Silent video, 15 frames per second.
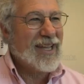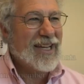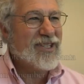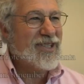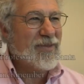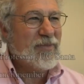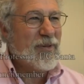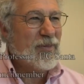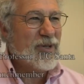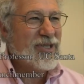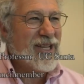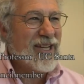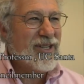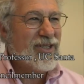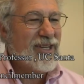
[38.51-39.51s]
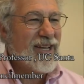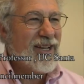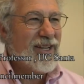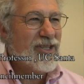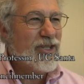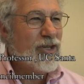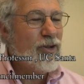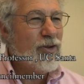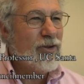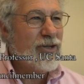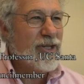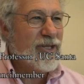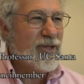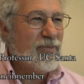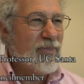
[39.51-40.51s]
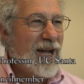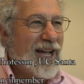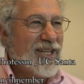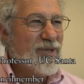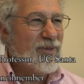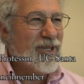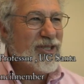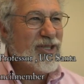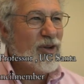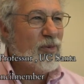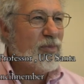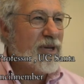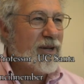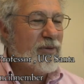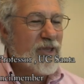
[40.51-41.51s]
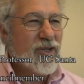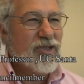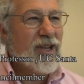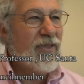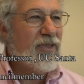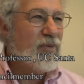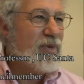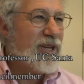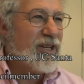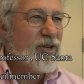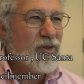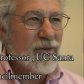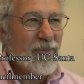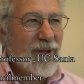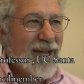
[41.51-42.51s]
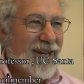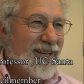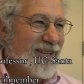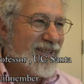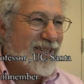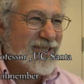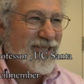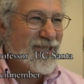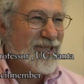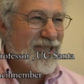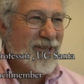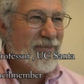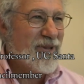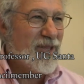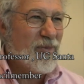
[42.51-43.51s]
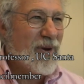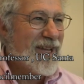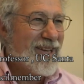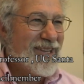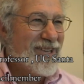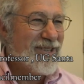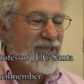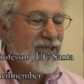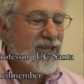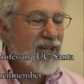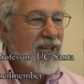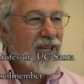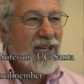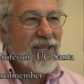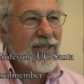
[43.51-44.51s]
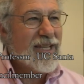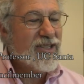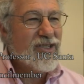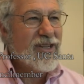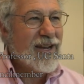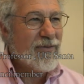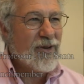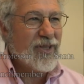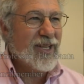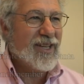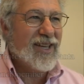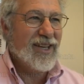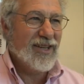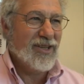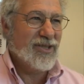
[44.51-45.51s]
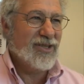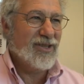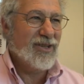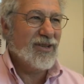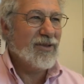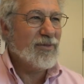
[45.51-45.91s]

The next thing people say is, yeah, it's huge, it's impossible, it's so big, but there's nothing we can do about it, it's just going to be the way it is. That's never the case.